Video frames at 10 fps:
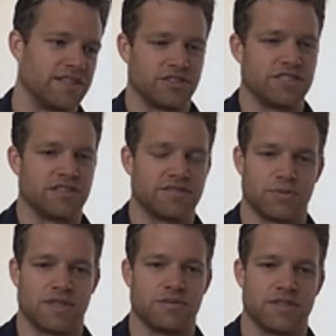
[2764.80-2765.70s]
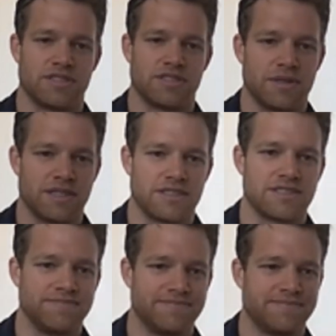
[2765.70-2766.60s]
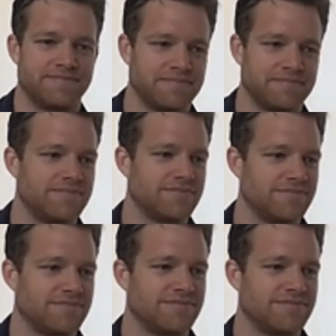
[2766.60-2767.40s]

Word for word: yourself as well with those A P Is. Nice.